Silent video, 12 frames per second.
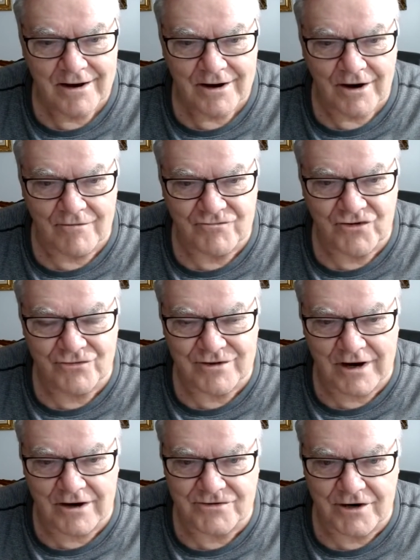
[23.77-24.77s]
of
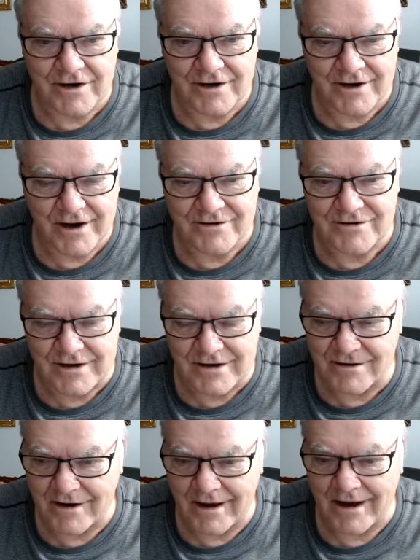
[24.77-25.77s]

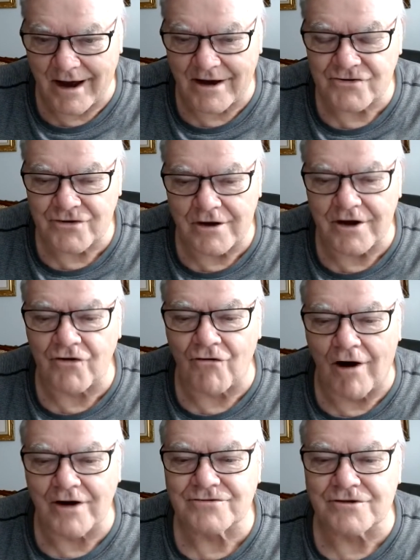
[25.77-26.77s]
2019, that I actually
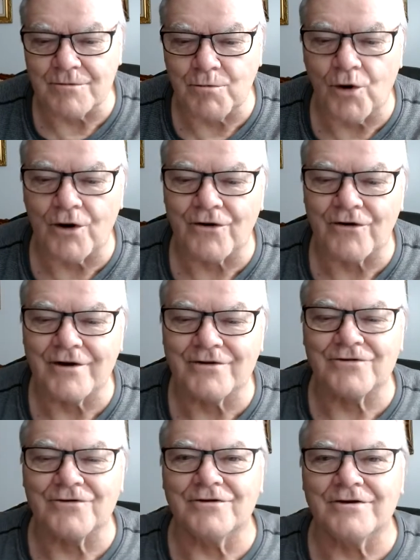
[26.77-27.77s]
crossed the border
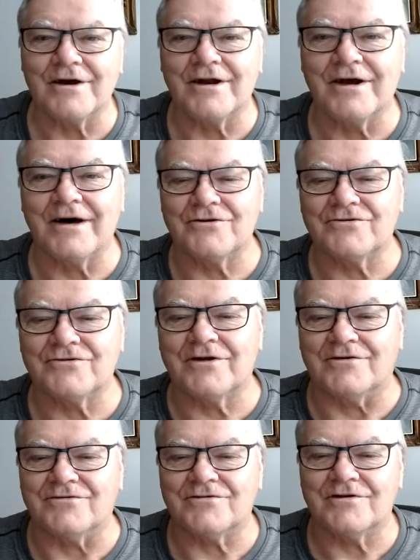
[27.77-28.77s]
into the United
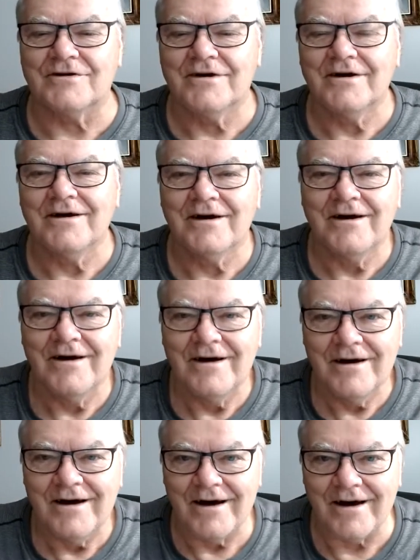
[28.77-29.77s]
States.
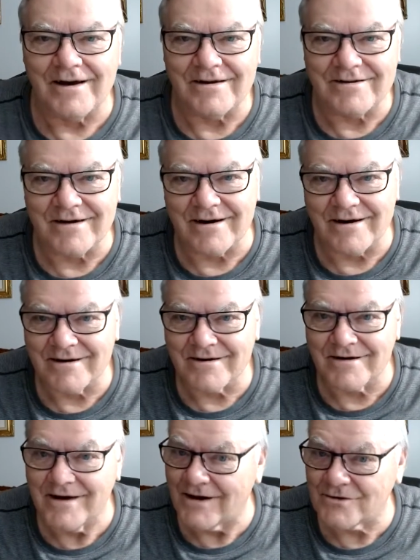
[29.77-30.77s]
And uh,
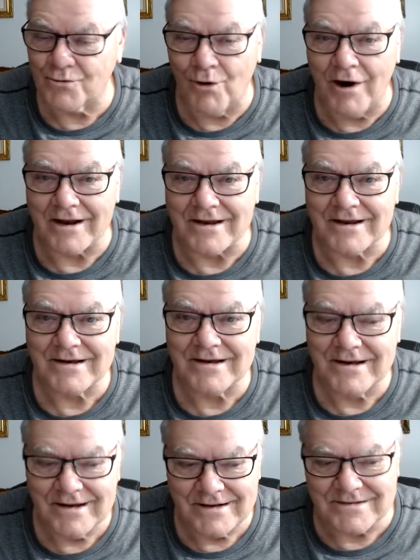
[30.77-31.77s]
guess what?
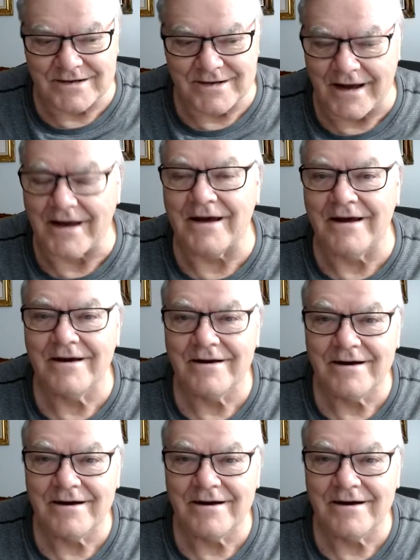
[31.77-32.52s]
Today,